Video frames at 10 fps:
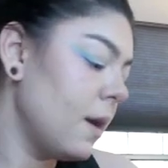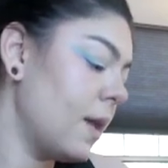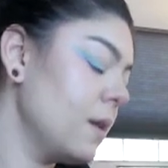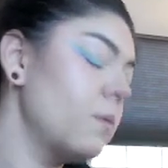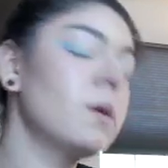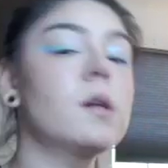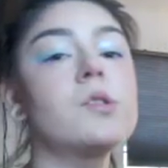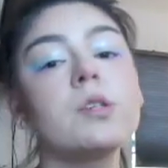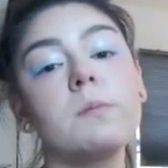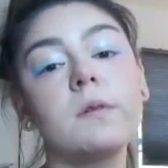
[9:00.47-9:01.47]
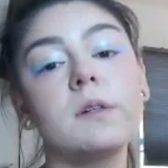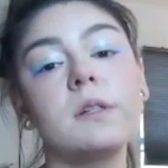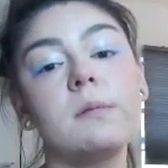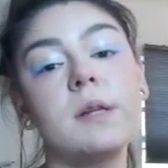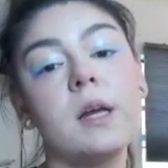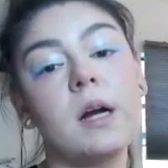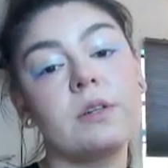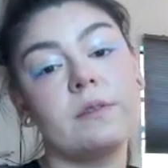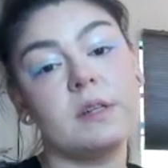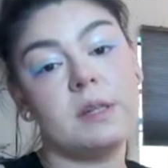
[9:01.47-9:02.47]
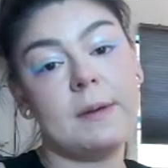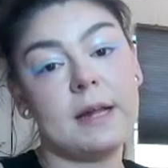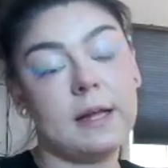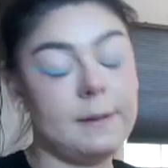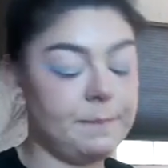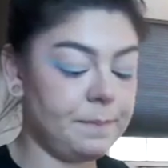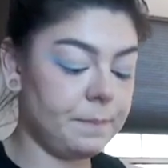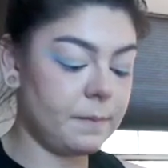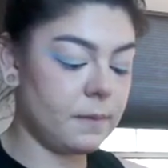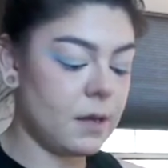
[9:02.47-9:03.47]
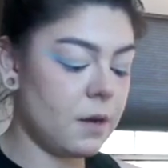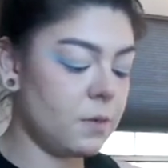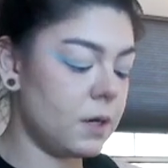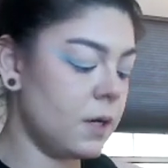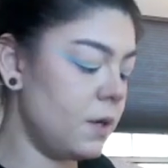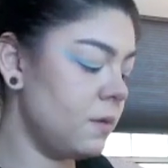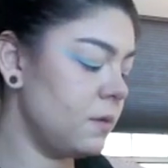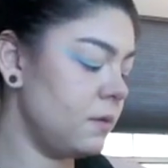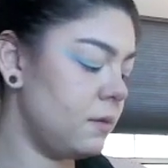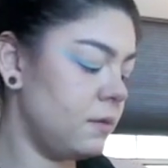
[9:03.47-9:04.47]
And then we're gonna jump over to the Mini Controversy palette, and we're gonna use